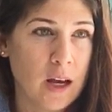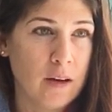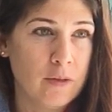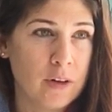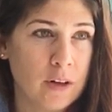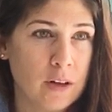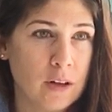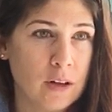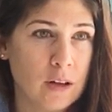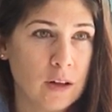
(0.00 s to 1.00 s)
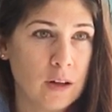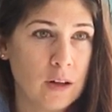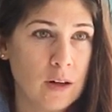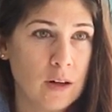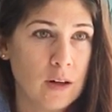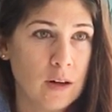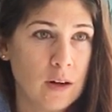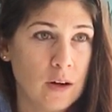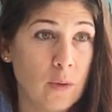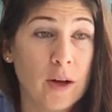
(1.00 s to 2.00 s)
caved?
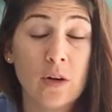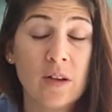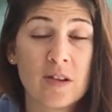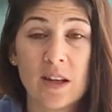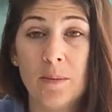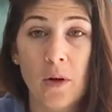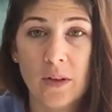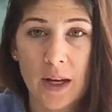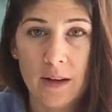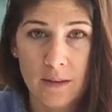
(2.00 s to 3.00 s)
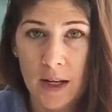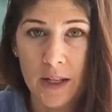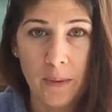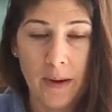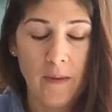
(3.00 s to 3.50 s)
Well, I couldn't sleep all night. Anyway,